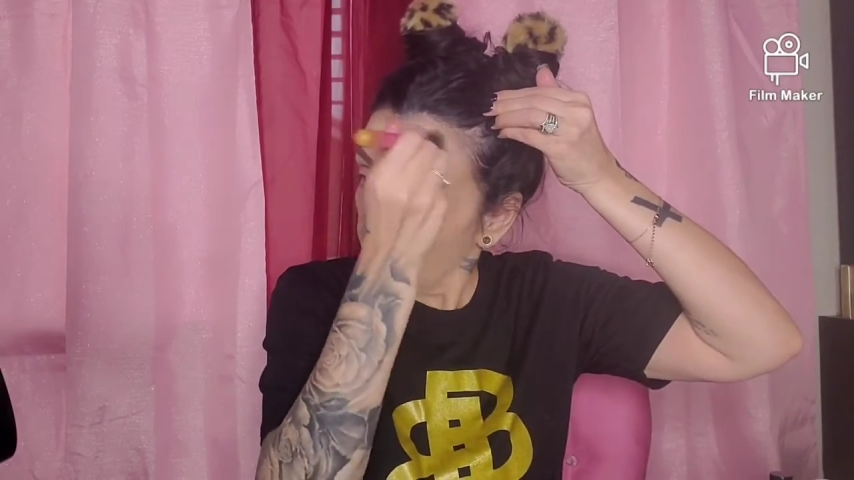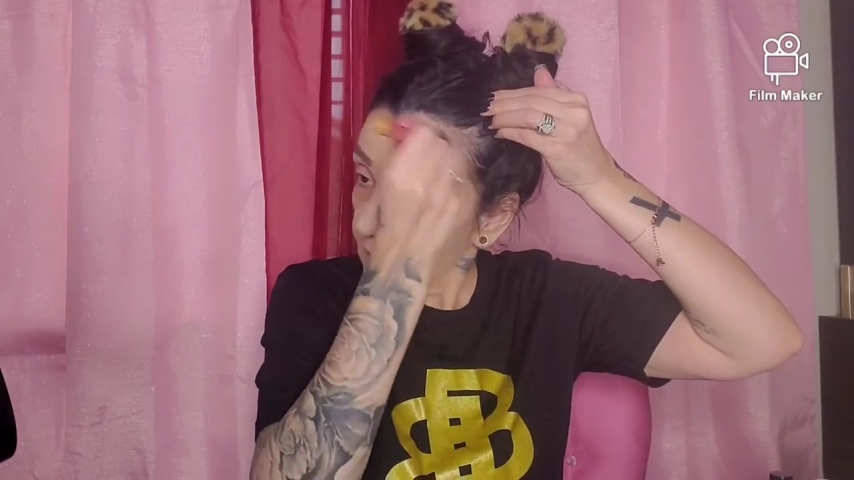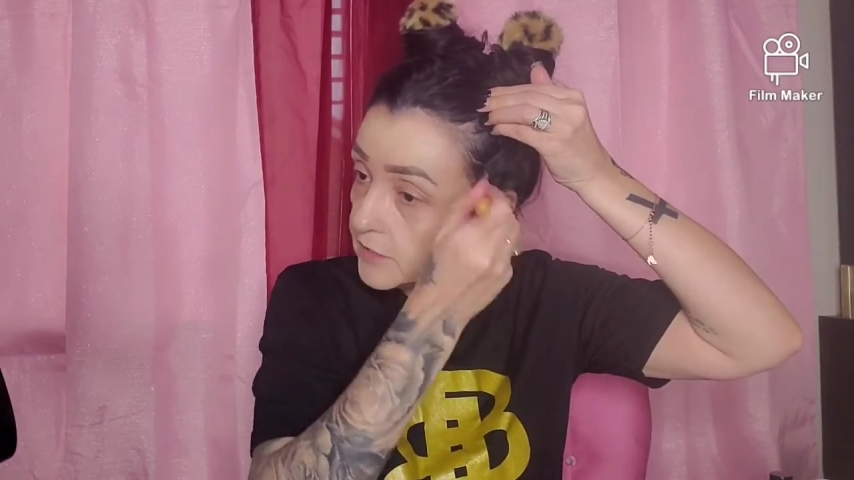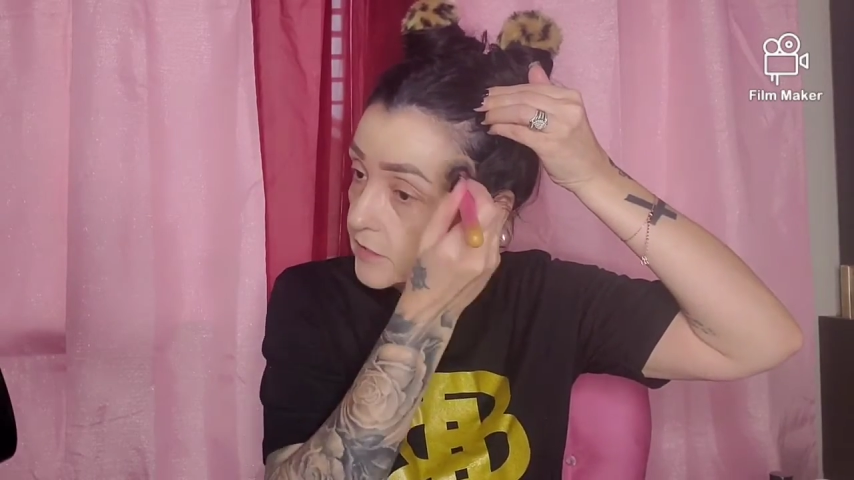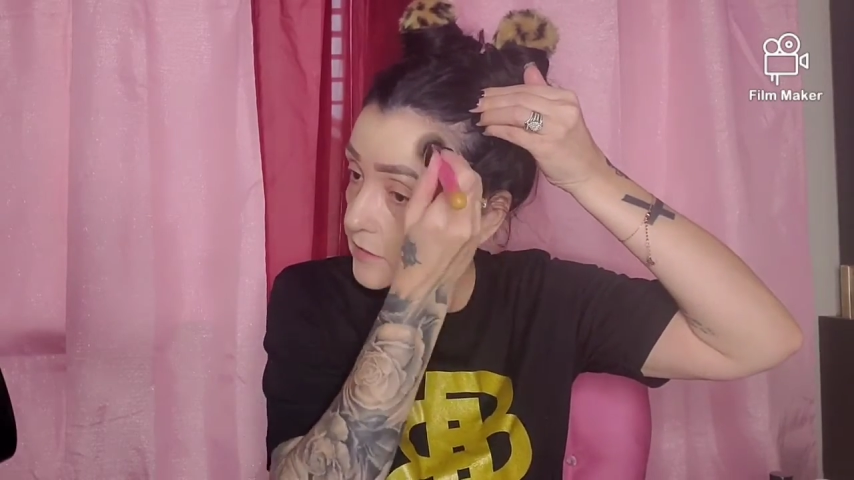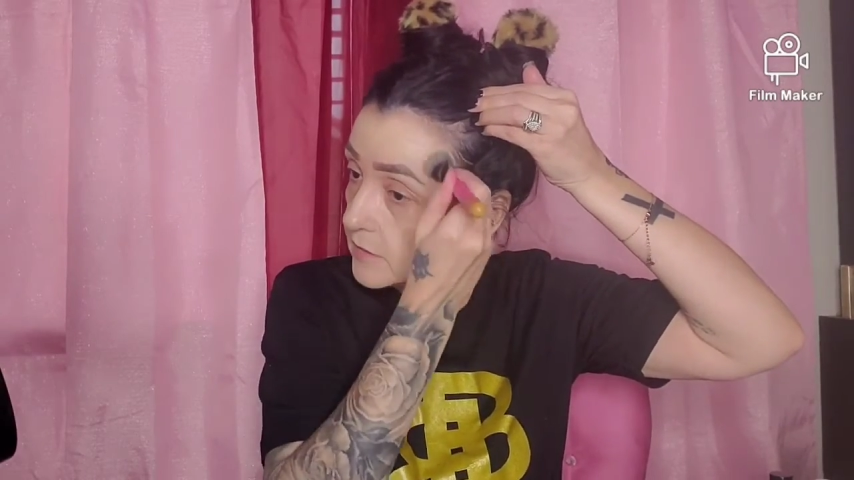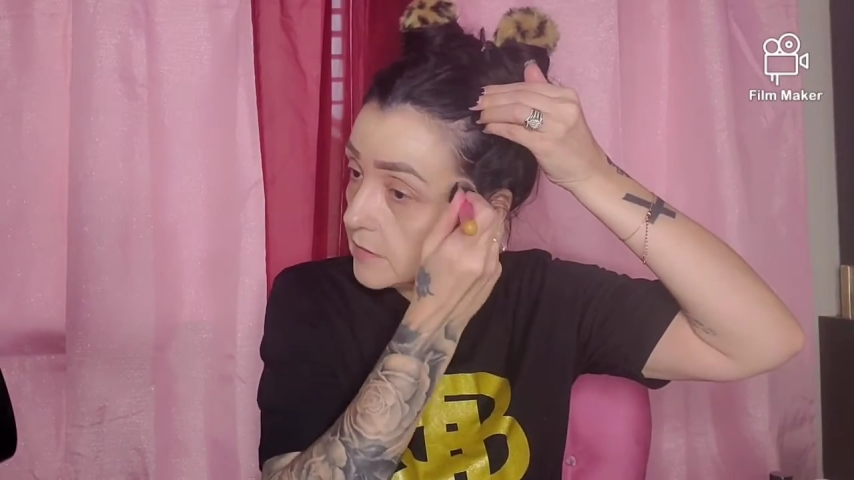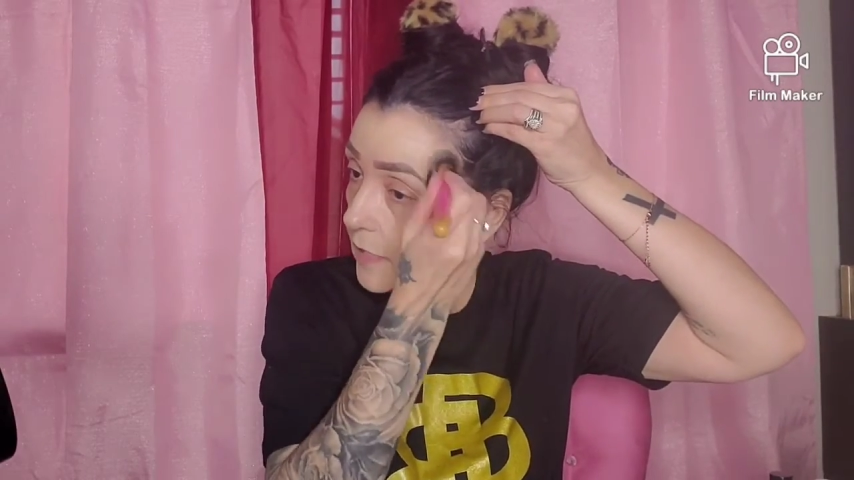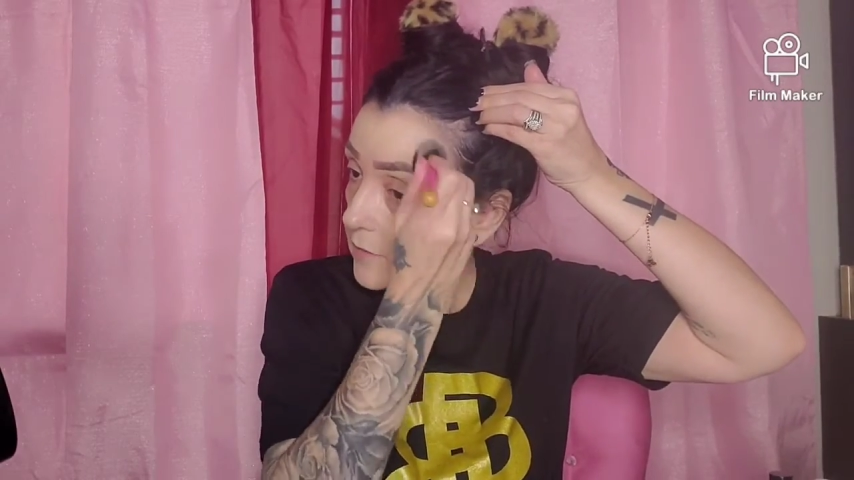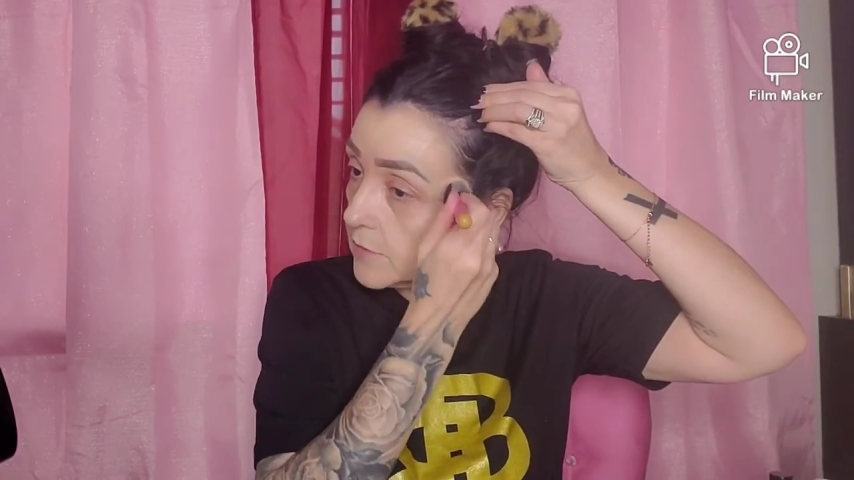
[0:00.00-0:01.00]
I
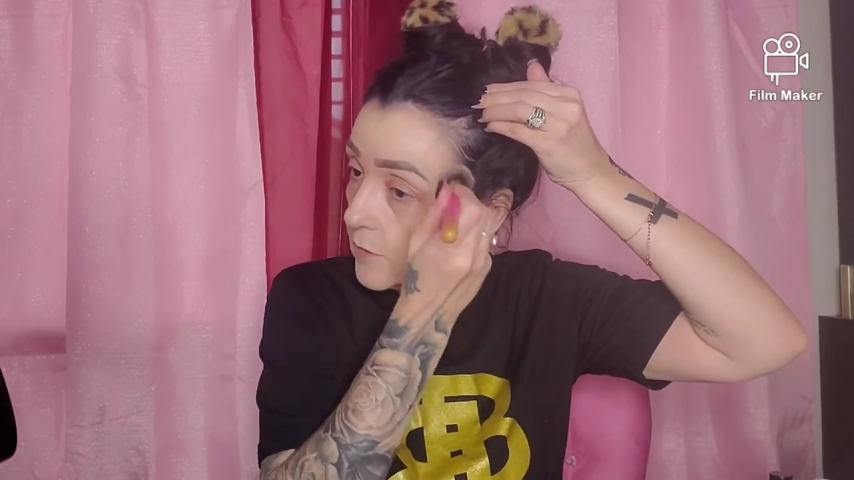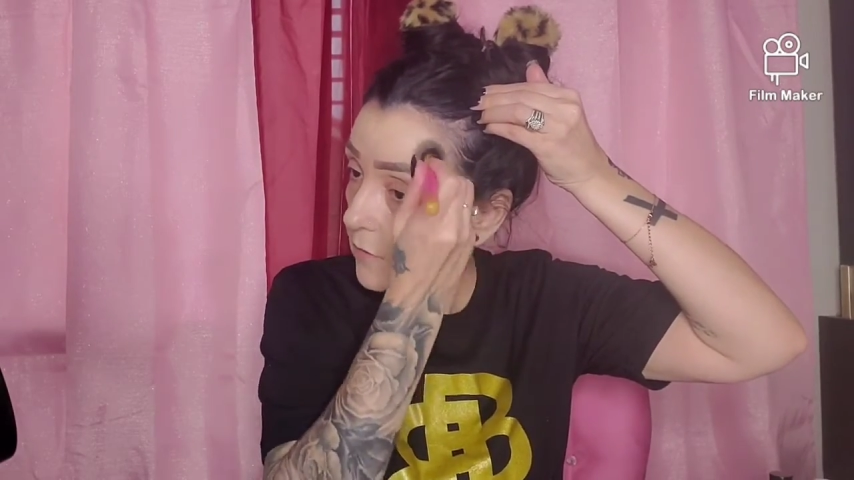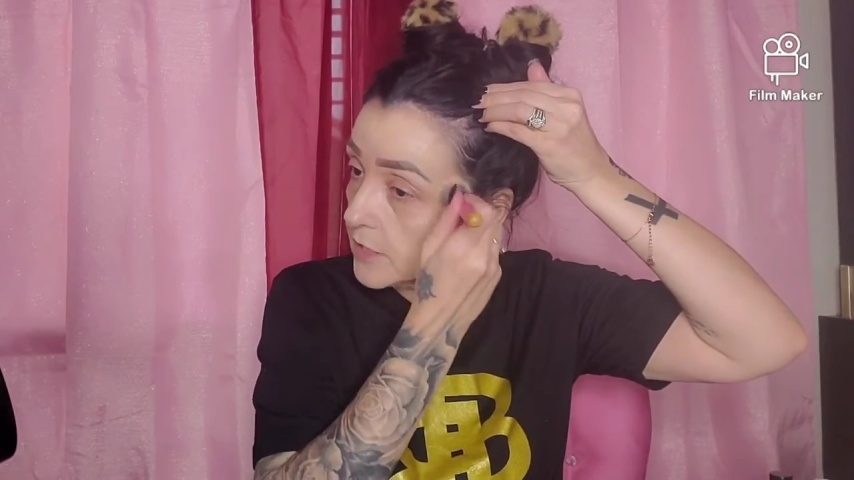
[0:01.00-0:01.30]
don't know,